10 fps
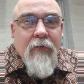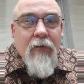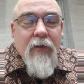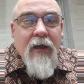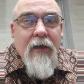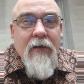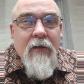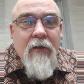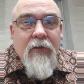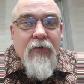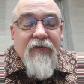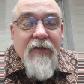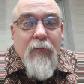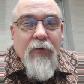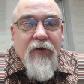Okay? You're still
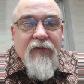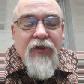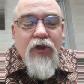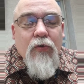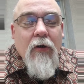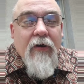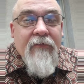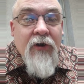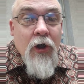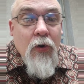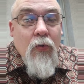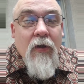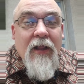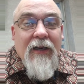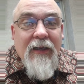a person. You are of no
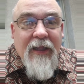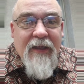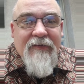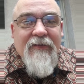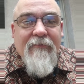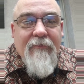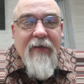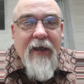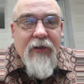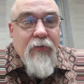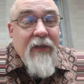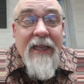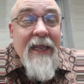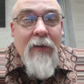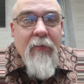less value than
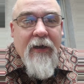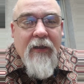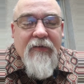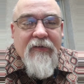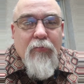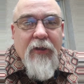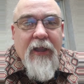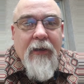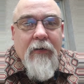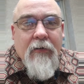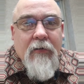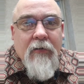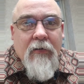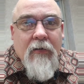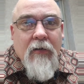anybody else on the planet.
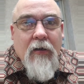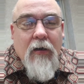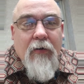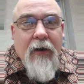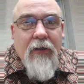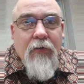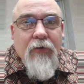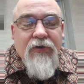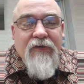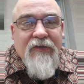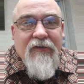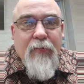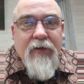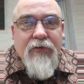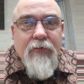All right? You are just as
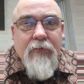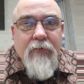special.